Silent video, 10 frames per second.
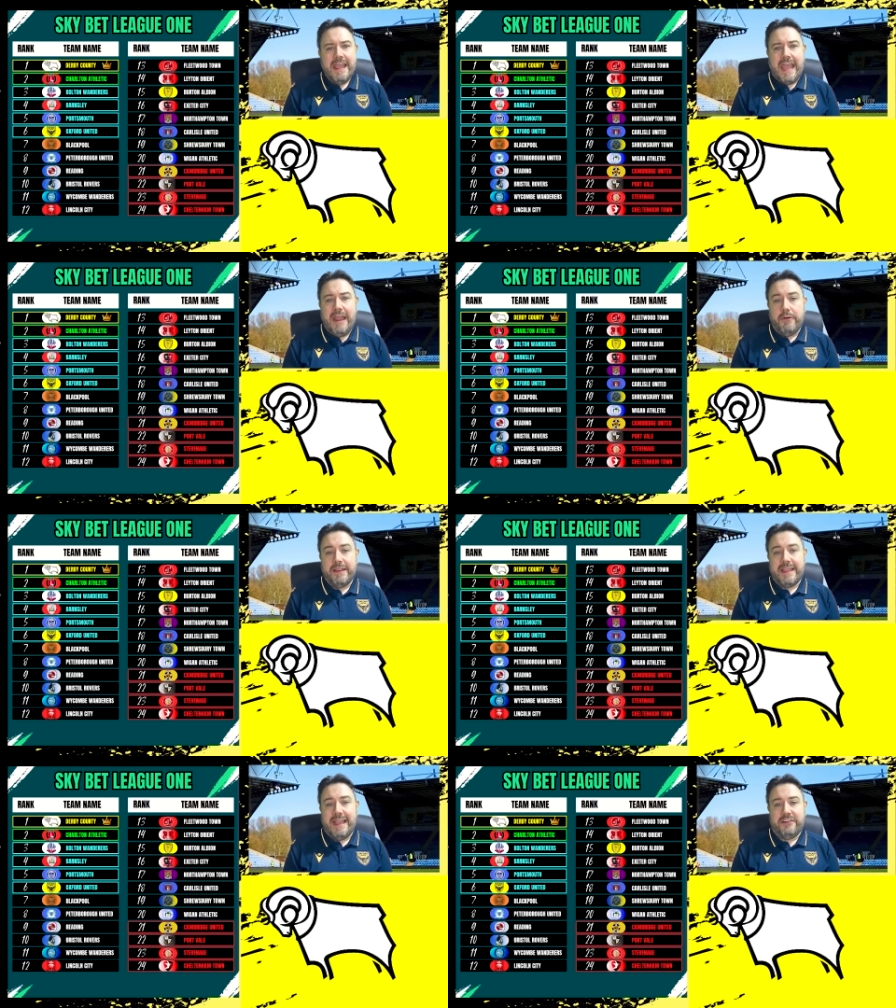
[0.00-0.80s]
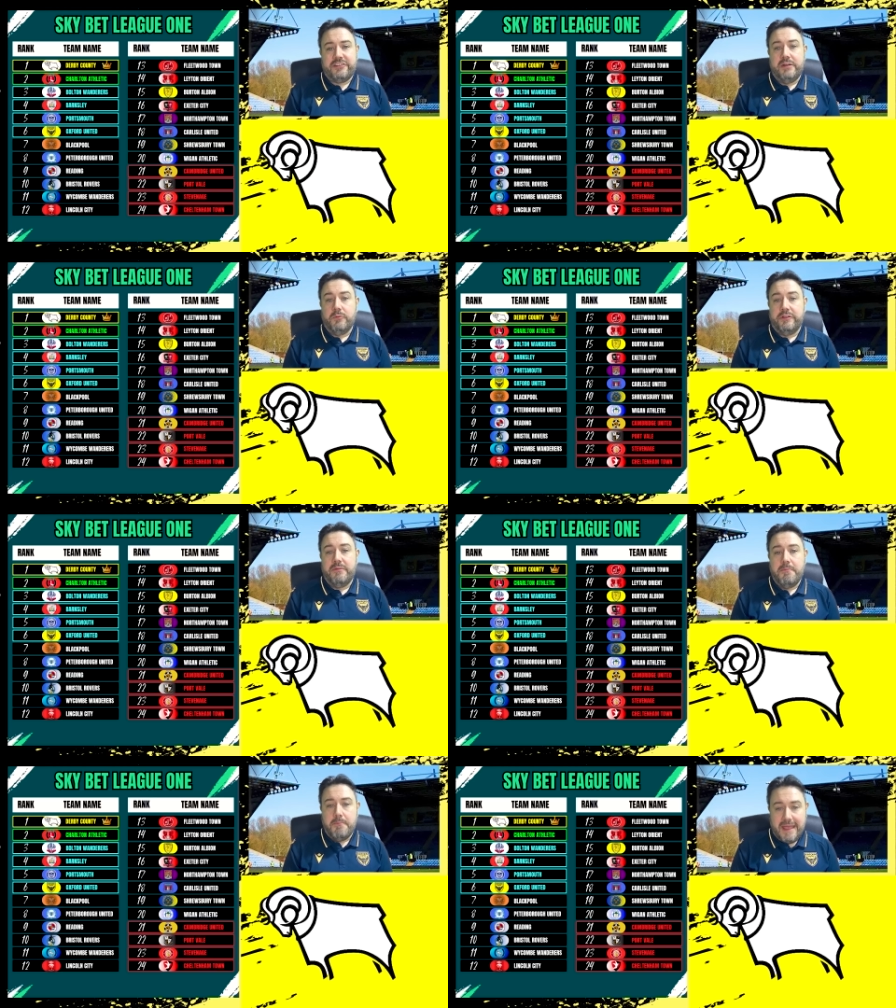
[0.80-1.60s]
Erin Cashin was
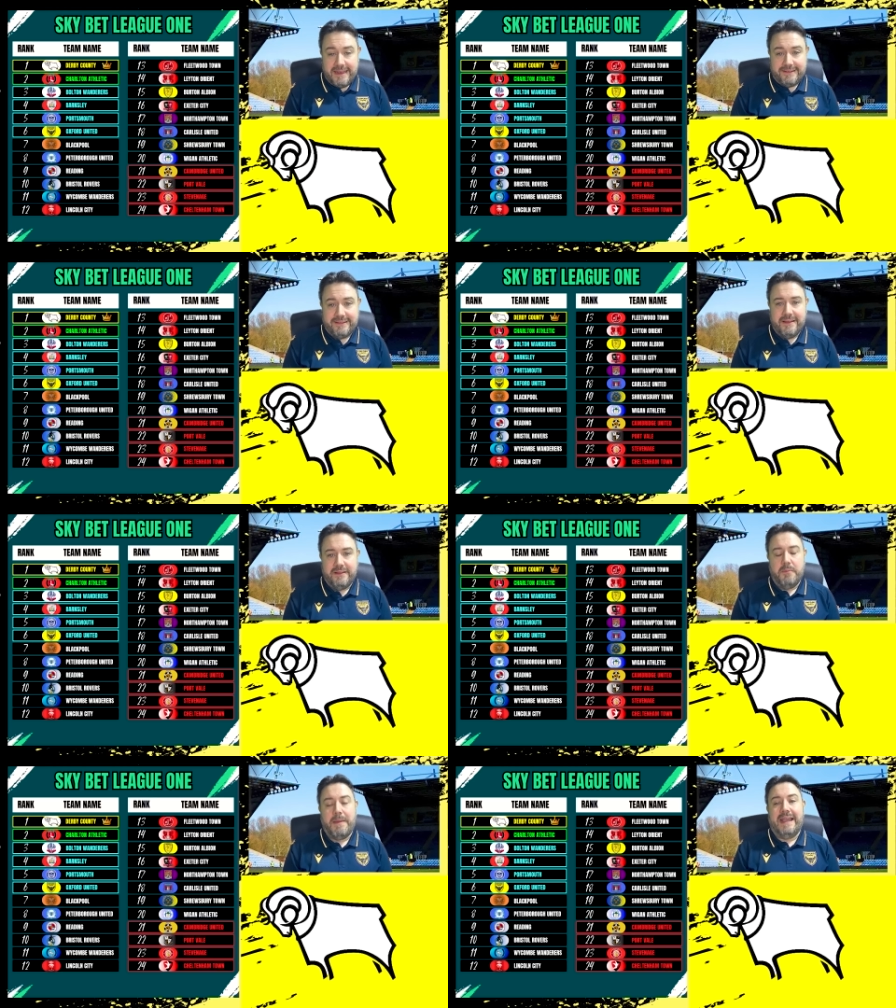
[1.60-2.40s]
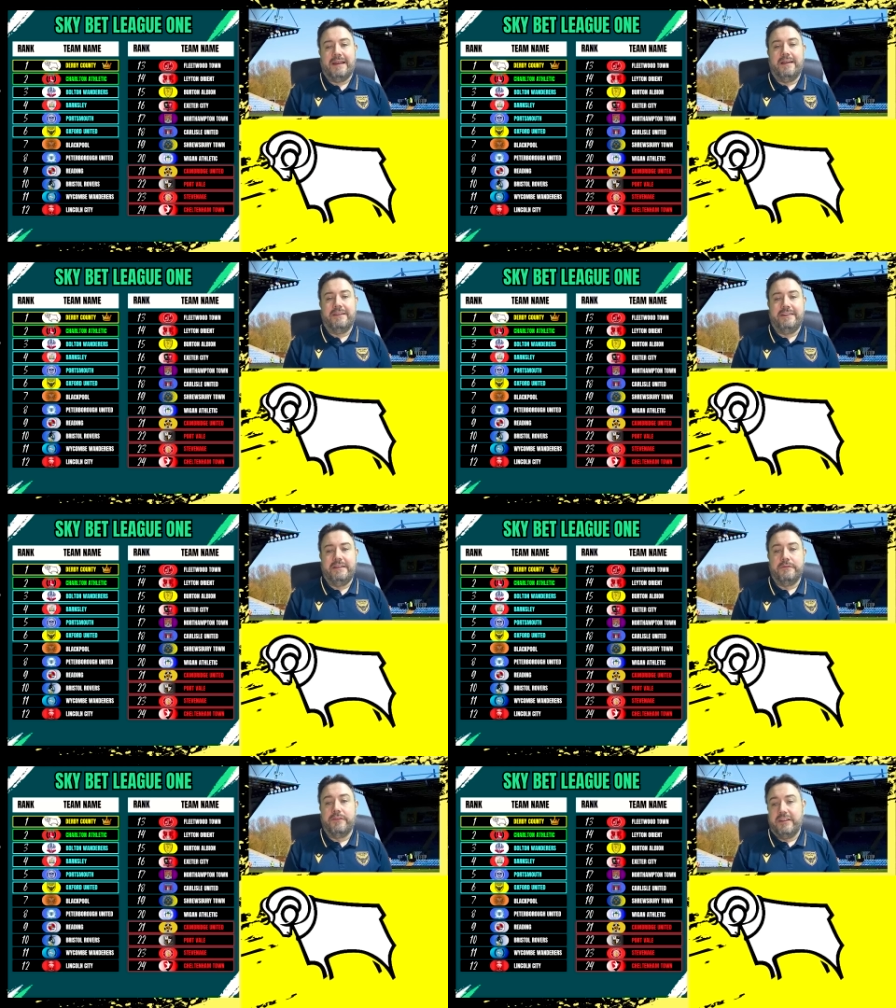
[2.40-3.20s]
immense at the back last
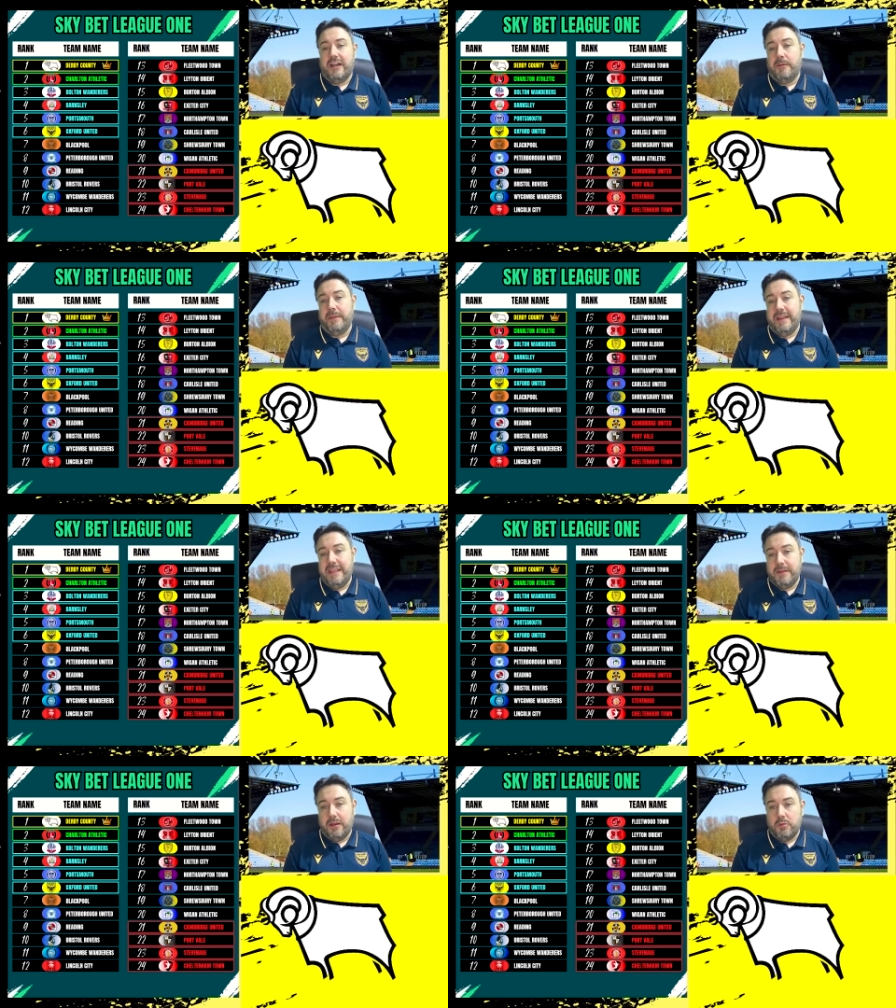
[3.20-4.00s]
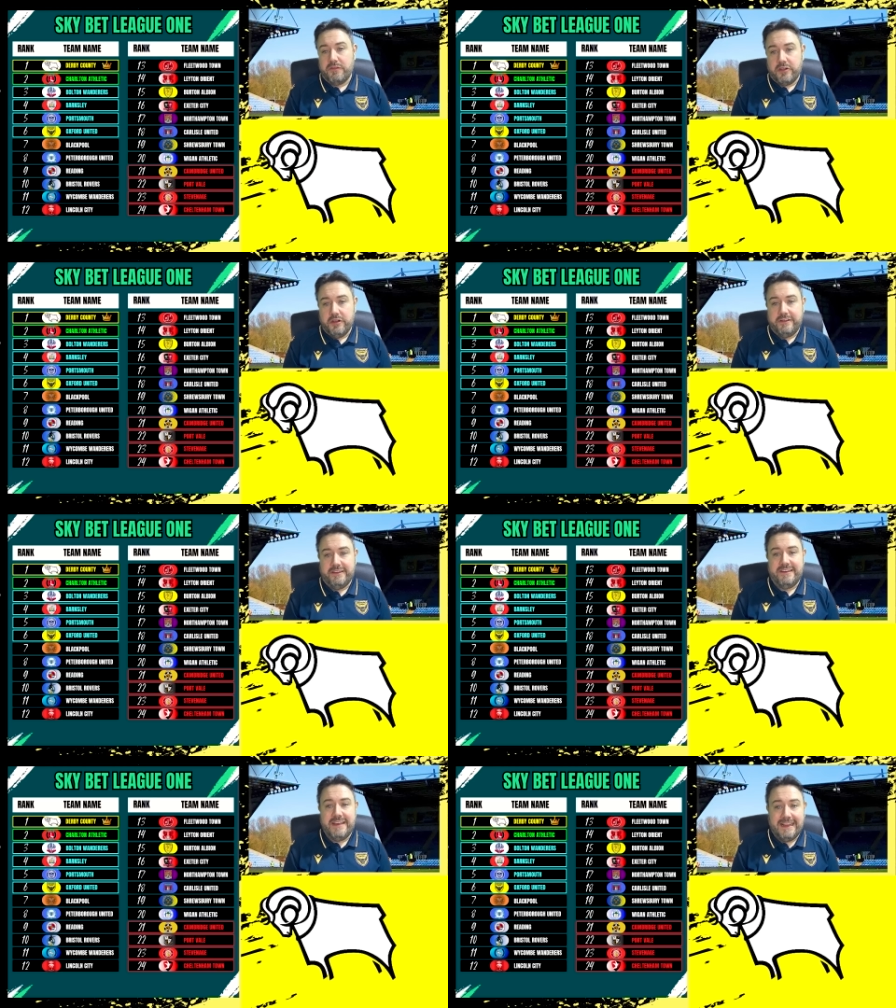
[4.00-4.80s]
season for Derby, and him along with
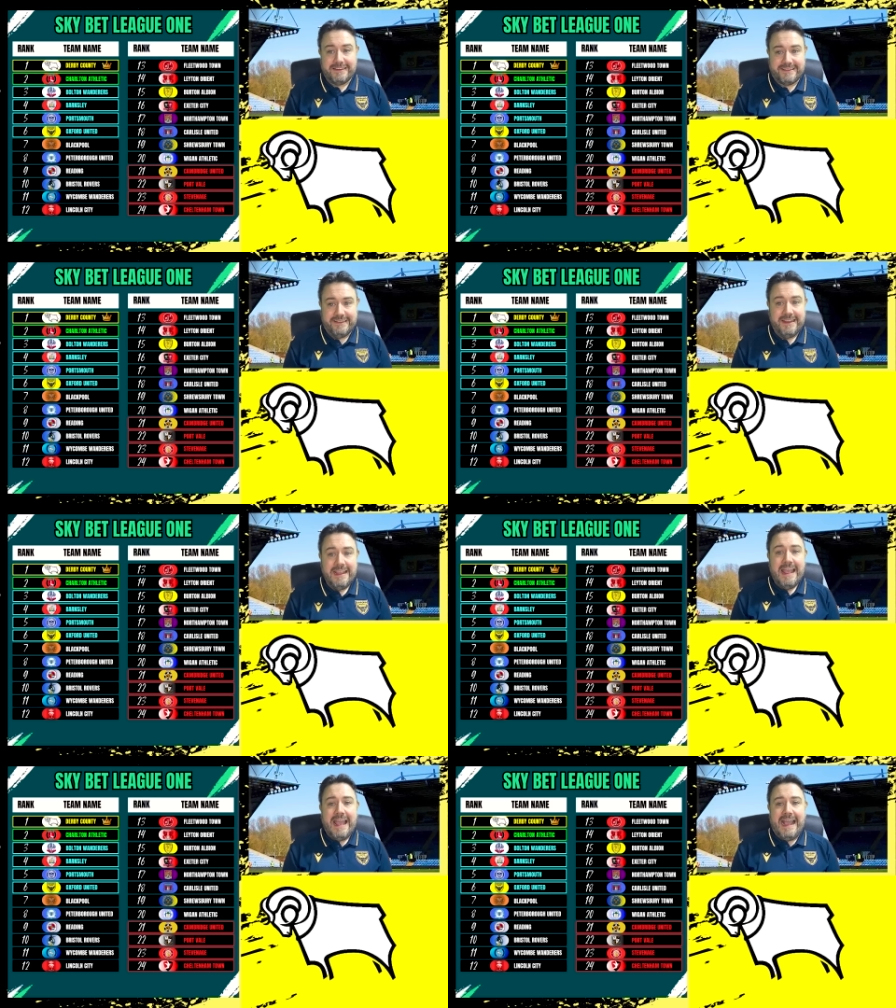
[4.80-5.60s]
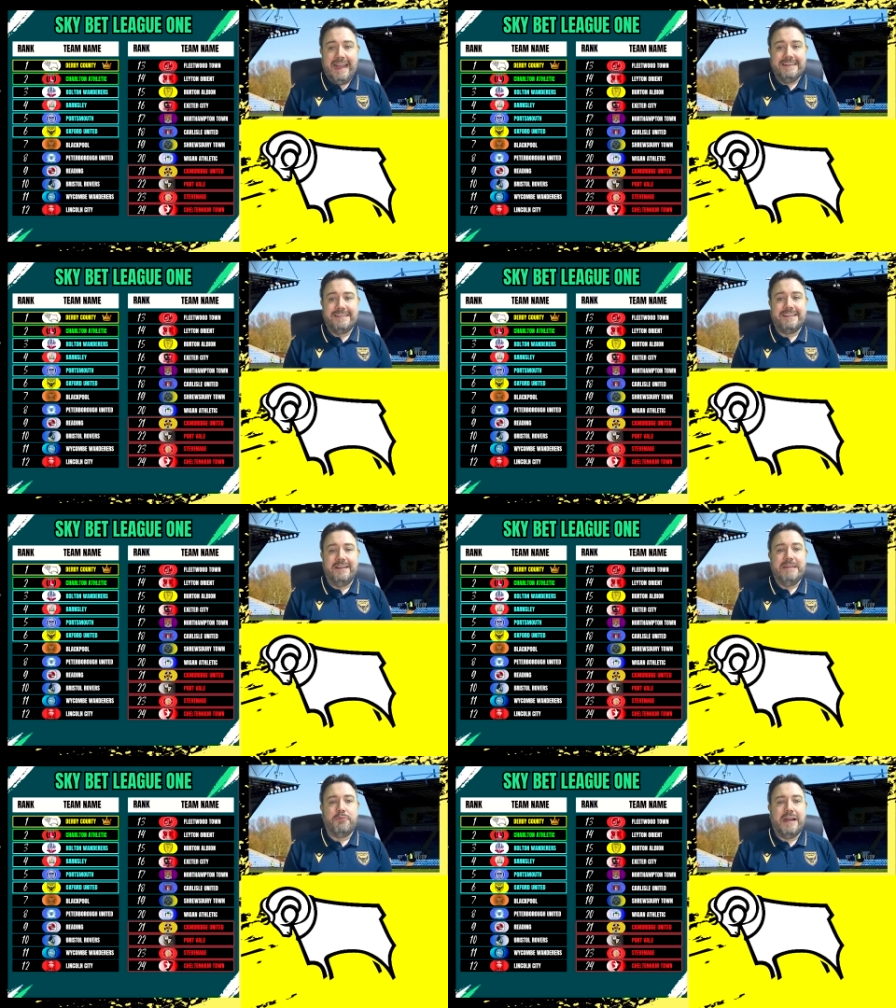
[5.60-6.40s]
Curtis Nelson and
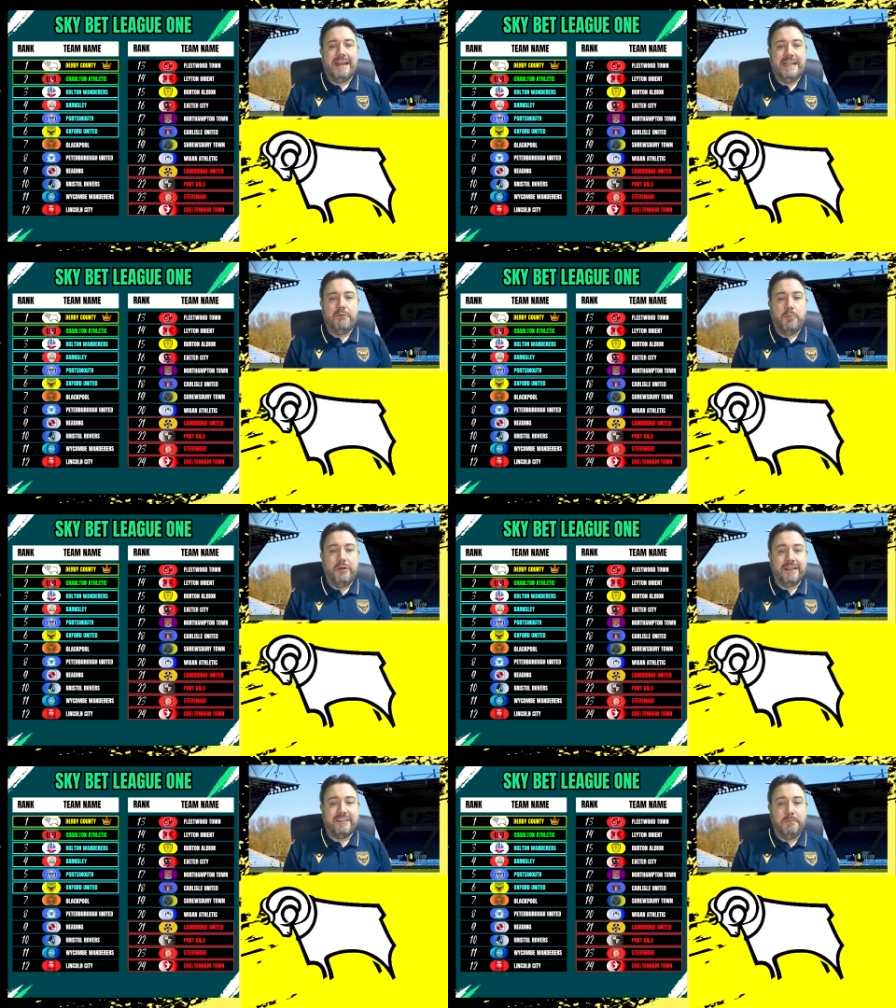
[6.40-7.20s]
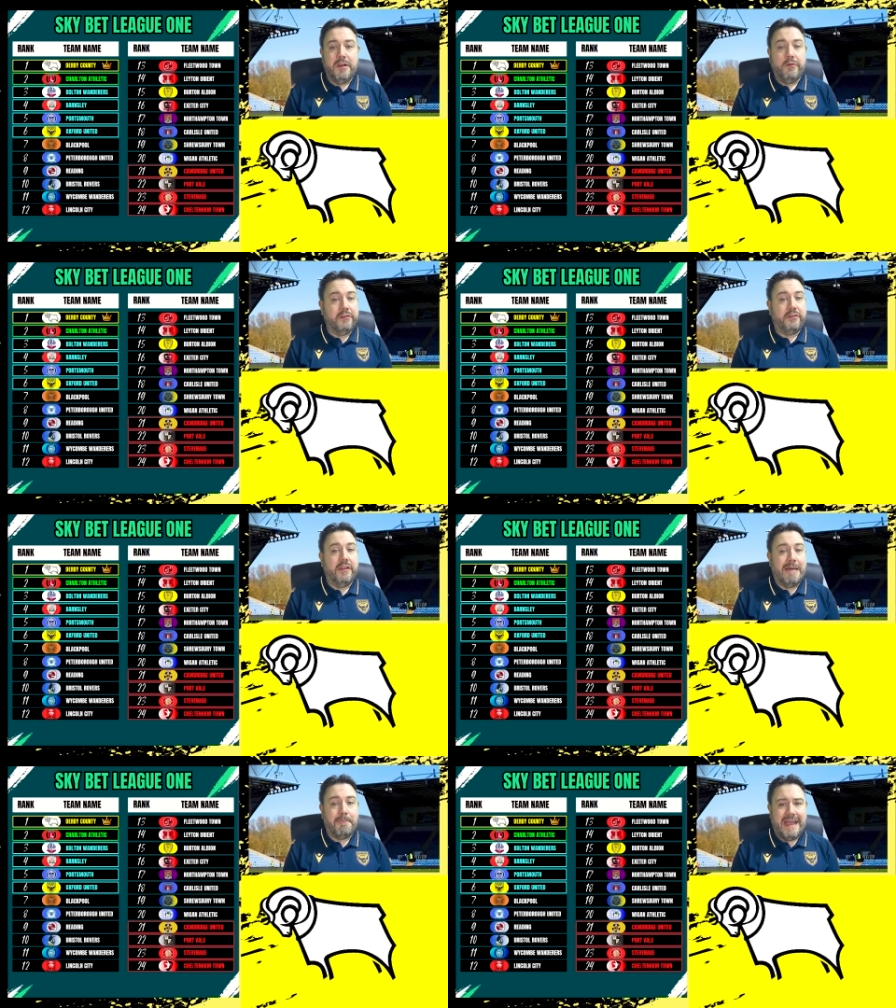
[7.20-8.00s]
Sonny Bradley will bring experience to
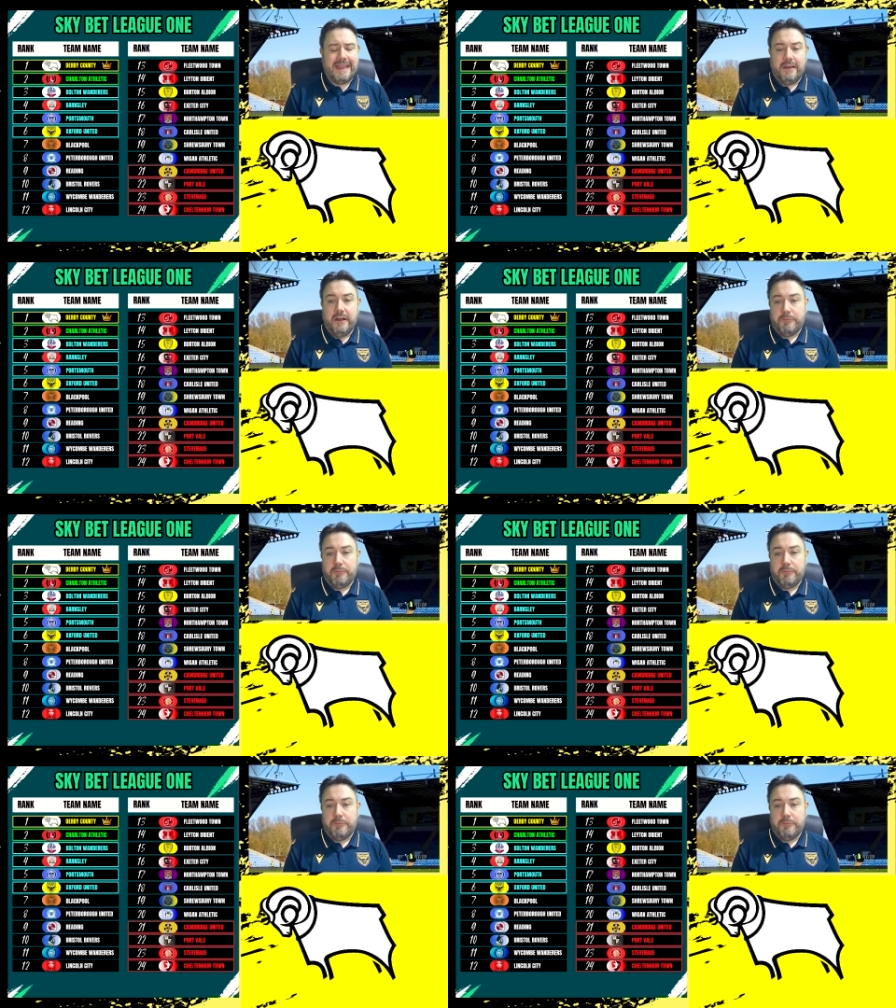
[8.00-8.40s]
that back line.